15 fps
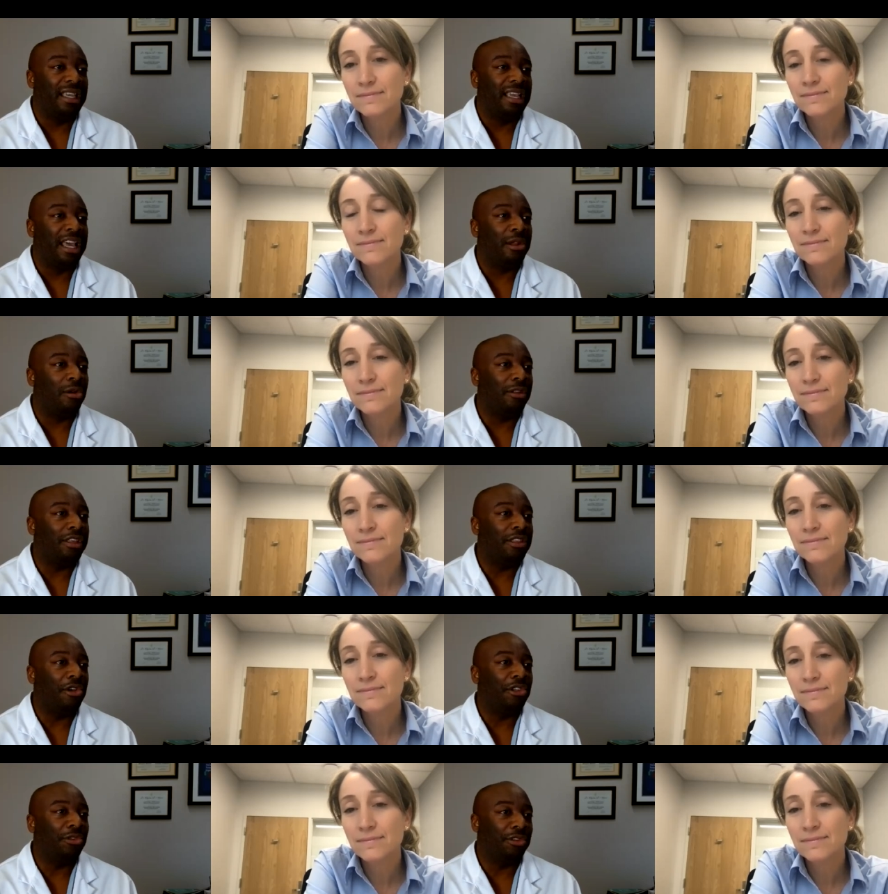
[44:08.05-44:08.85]
Speaker 1: and only
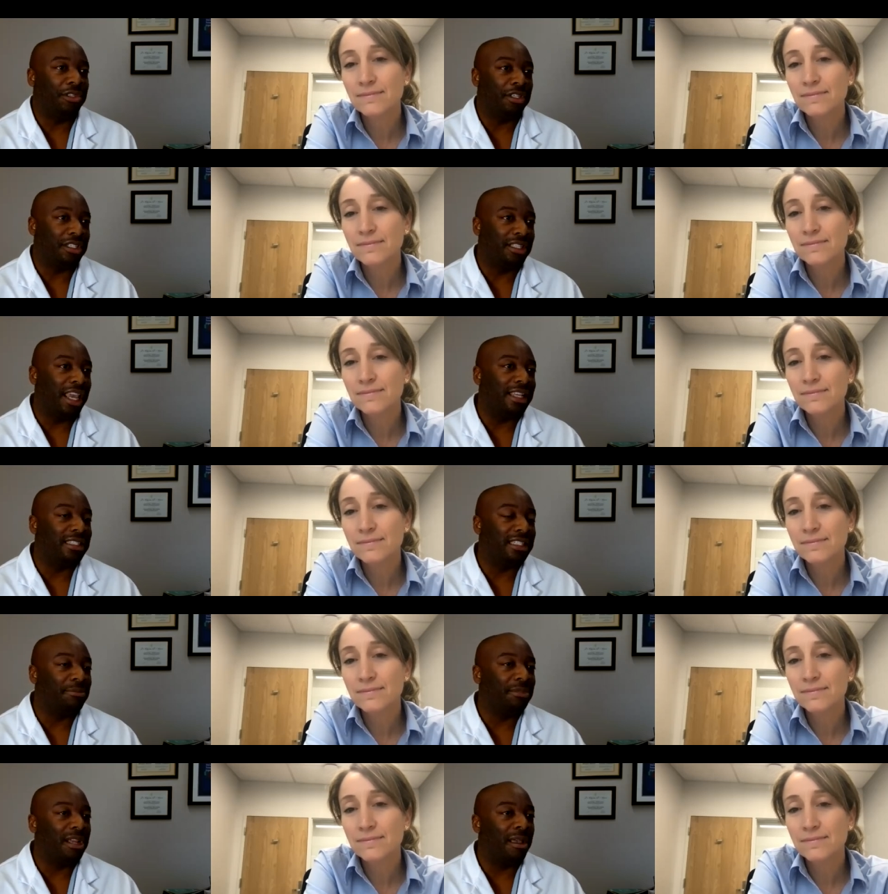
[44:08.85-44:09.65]
those with sustained
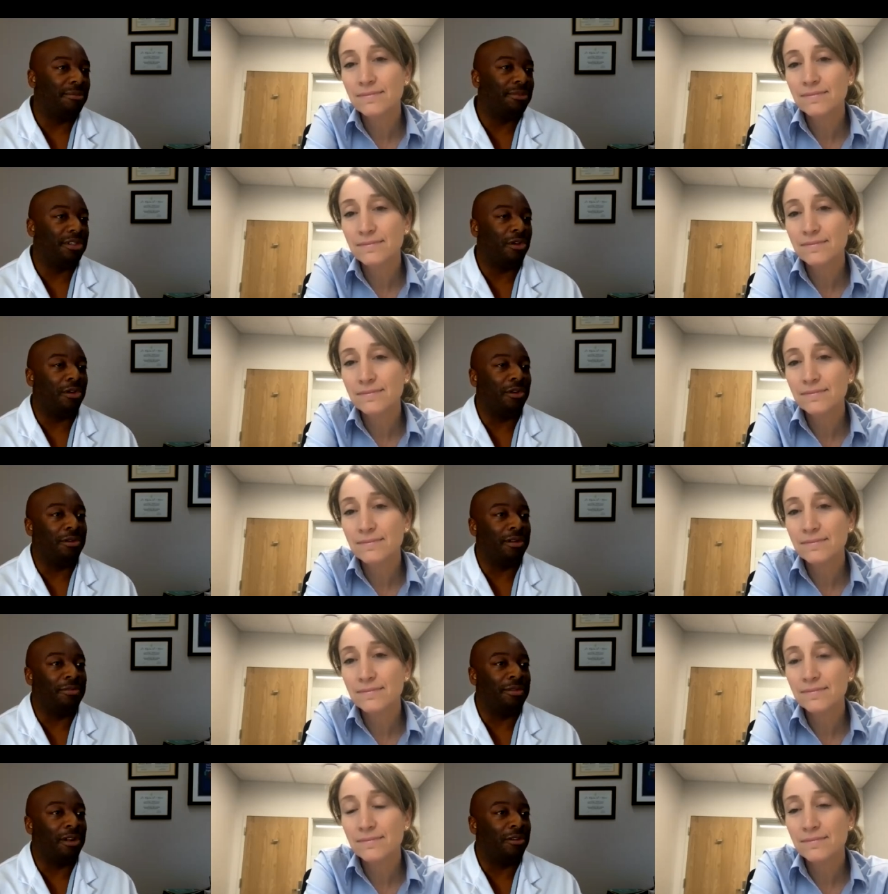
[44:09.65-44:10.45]
symptoms
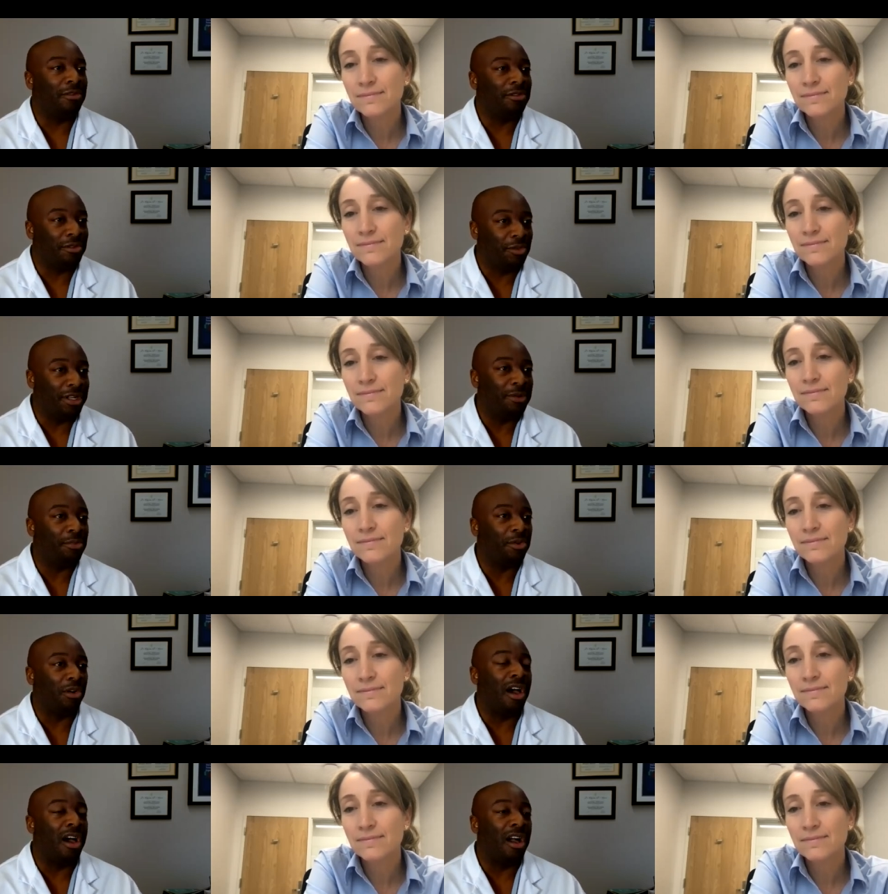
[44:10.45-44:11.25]
or you know really
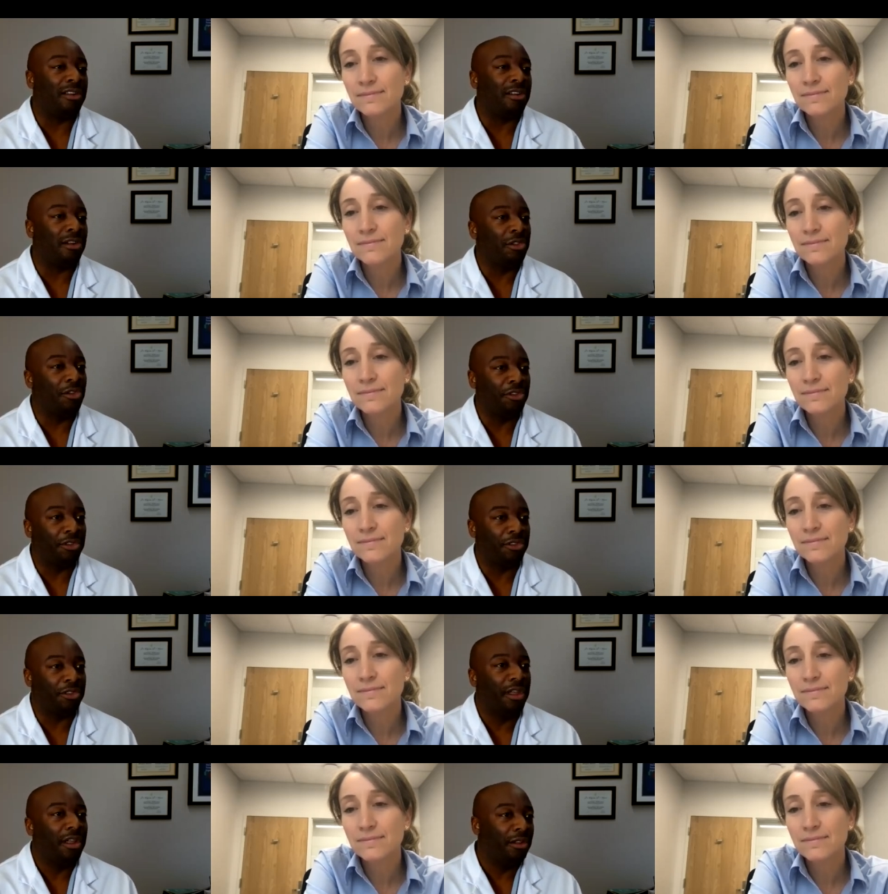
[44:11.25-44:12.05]
prolonged and those
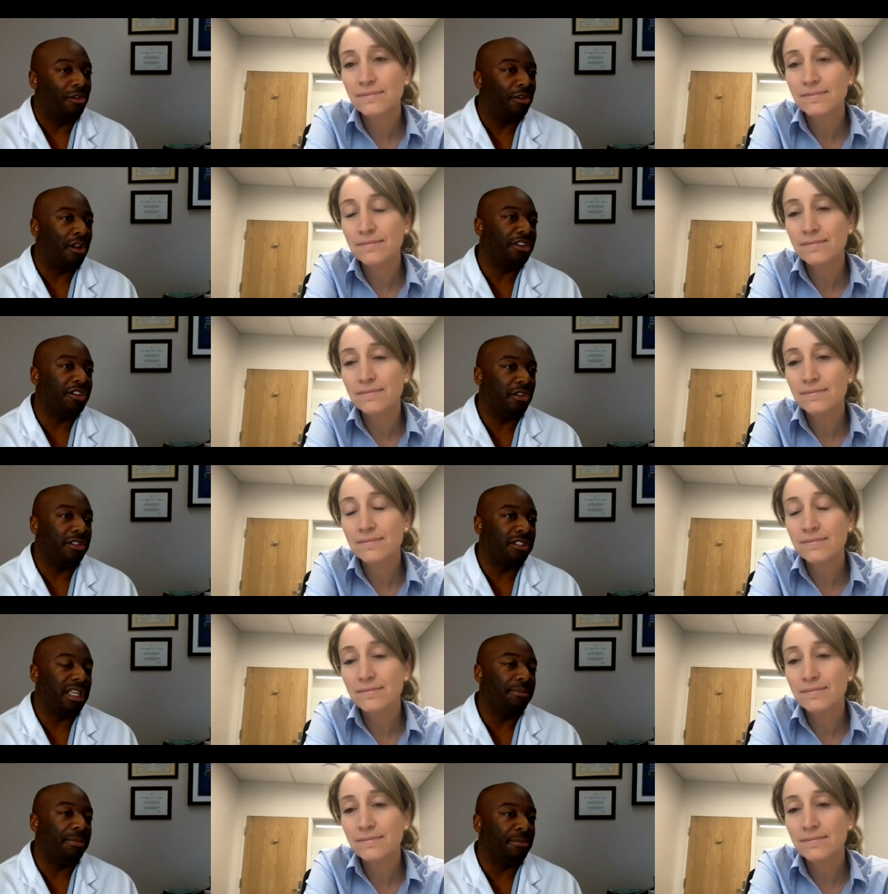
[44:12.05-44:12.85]
with neurological
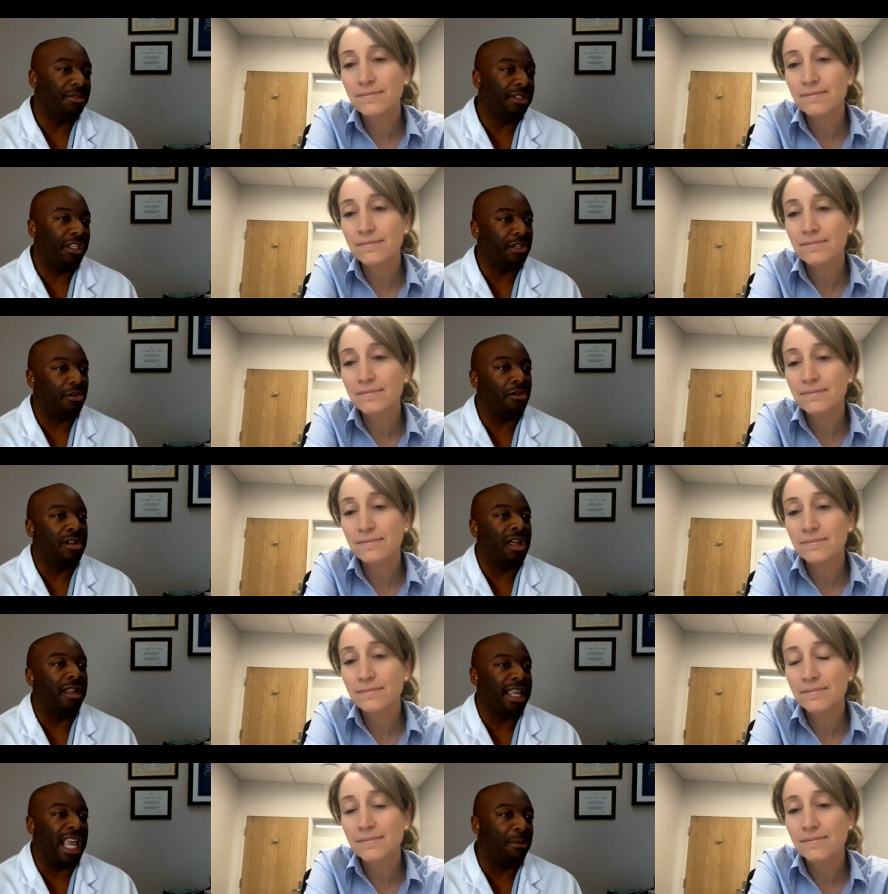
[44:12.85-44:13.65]
symptoms need to go
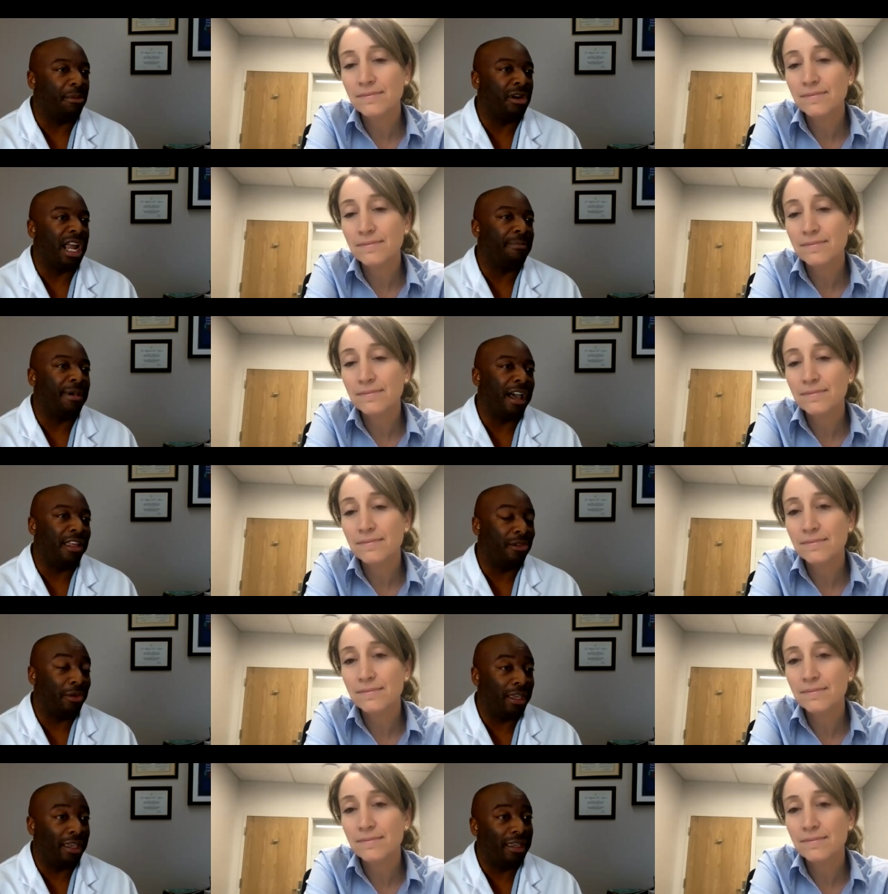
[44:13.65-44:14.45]
down the MRI
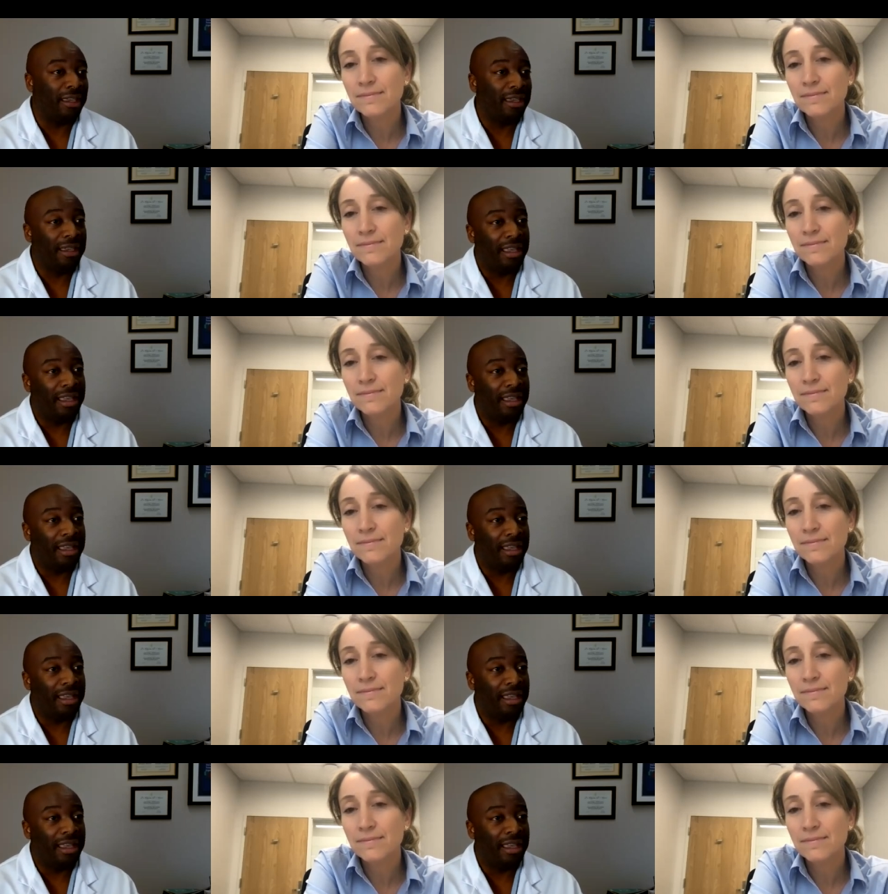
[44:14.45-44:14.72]
pathway